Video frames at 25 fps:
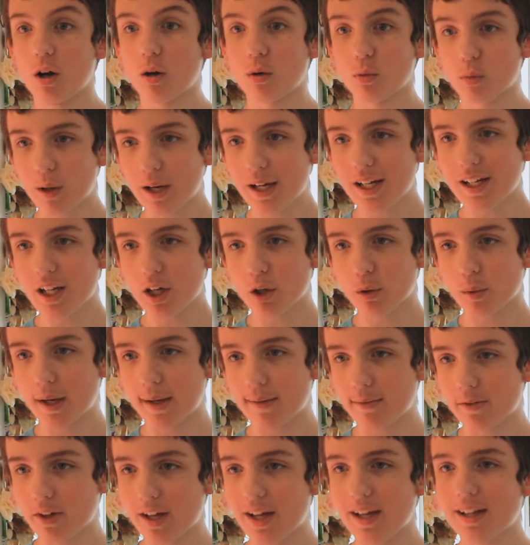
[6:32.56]
radio
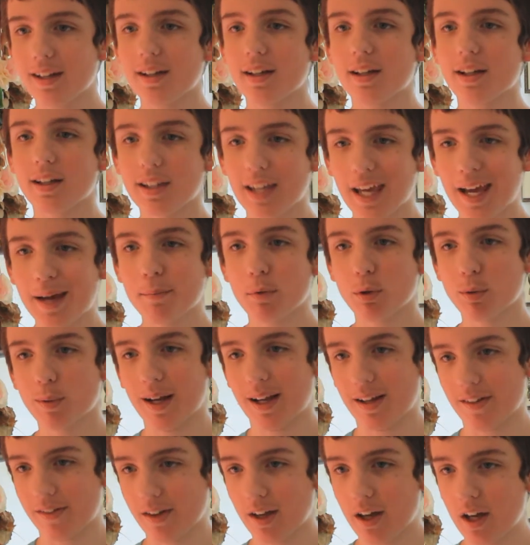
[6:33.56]
waves, and gamma
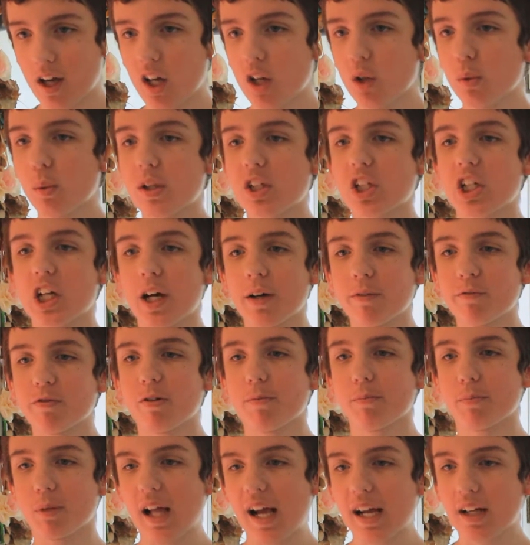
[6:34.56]
rays, which come
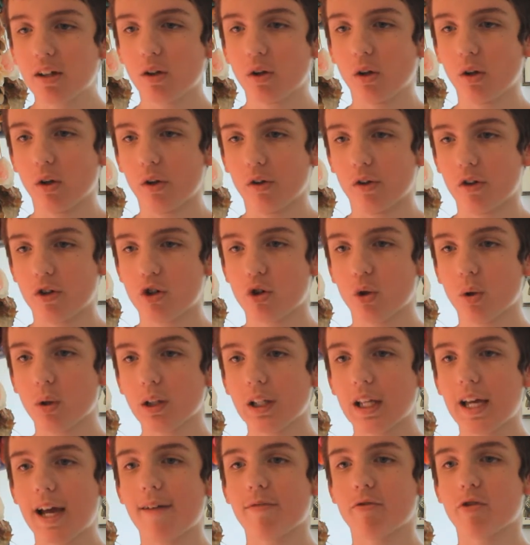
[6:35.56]
from black holes
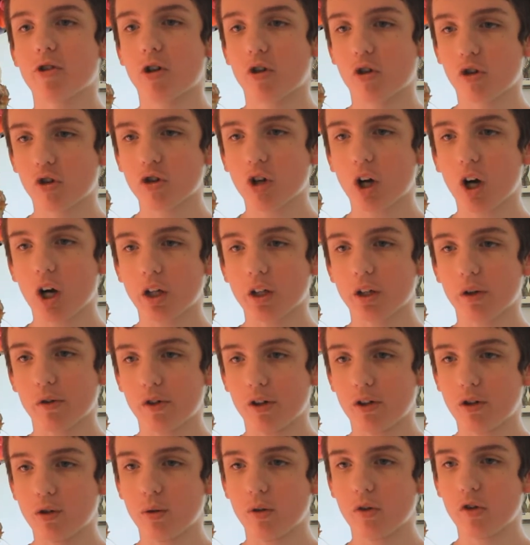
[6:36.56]
shortly after a star goes
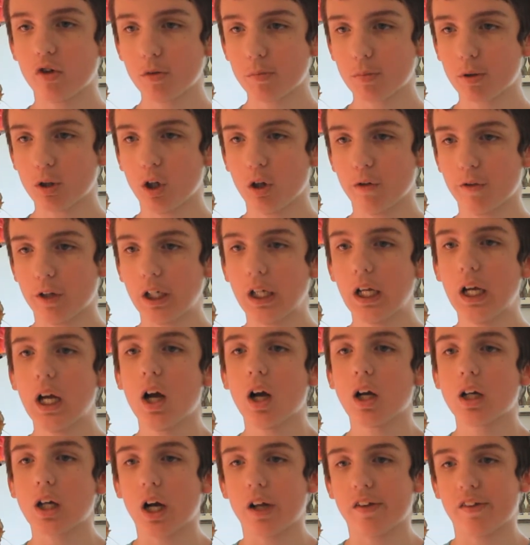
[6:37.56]
into a supernova,
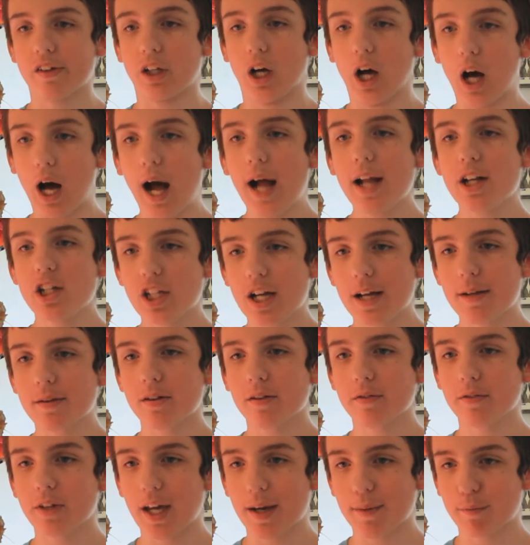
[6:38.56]
causing hot jets
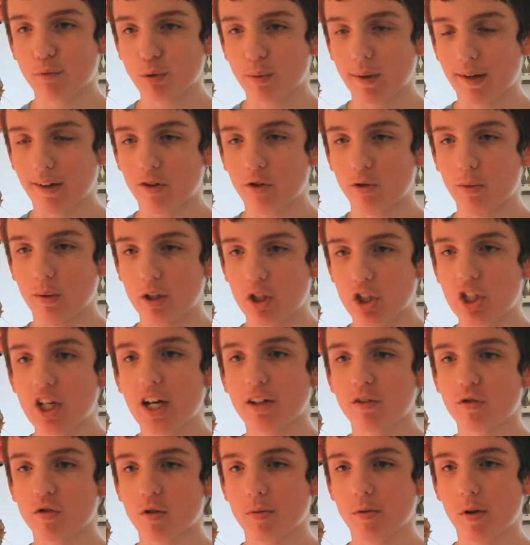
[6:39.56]
of gamma rays to
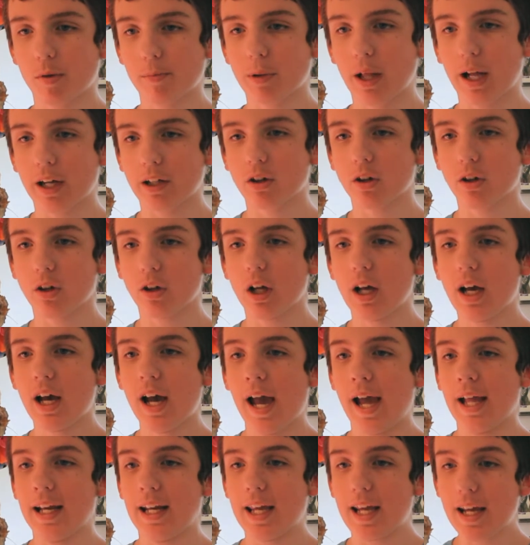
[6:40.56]
eject from the black hole.
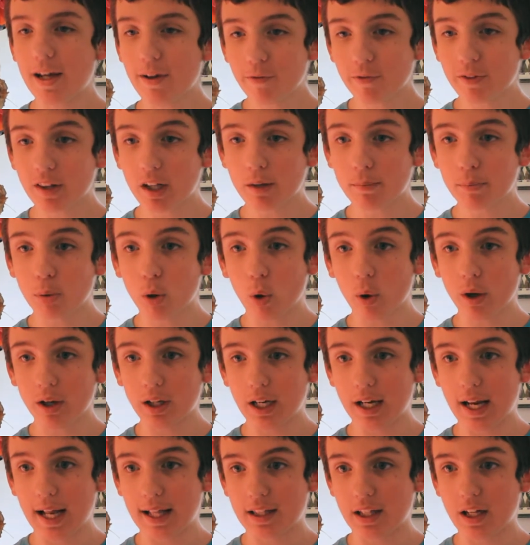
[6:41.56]
And if they're
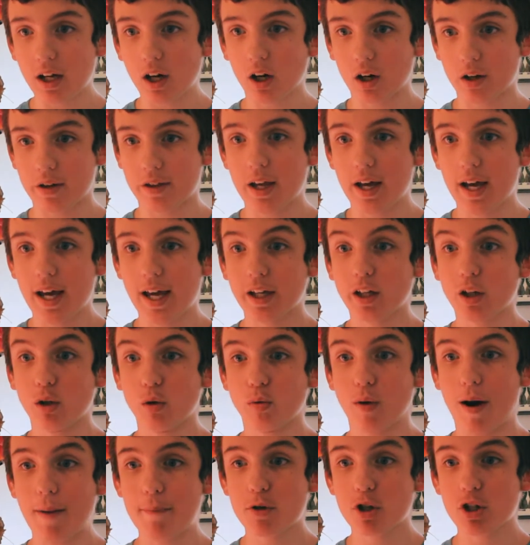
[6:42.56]
pointed at the Earth, it could
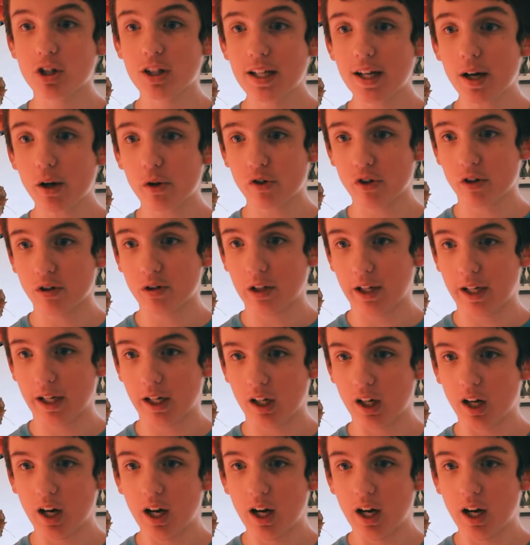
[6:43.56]
rupture the ozone layer,